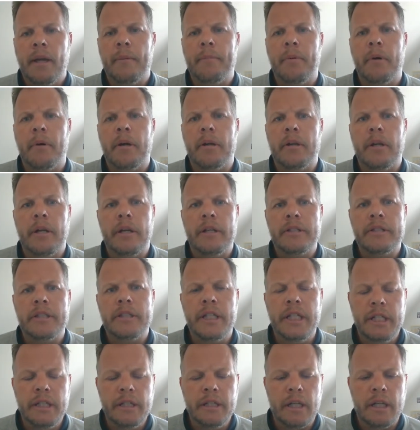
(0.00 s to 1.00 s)
but
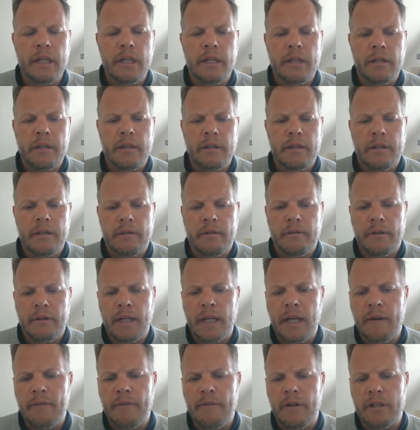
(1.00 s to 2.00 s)
senior
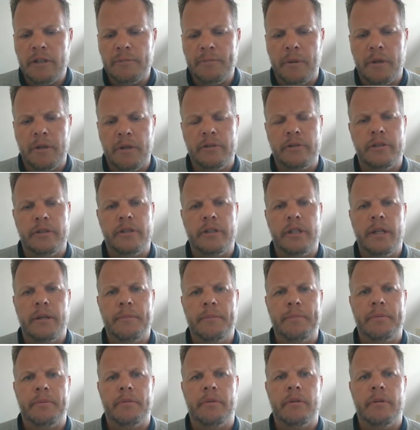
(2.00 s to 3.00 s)
level
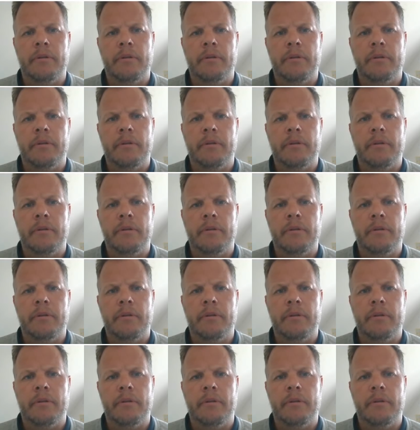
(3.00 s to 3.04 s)
sponsorship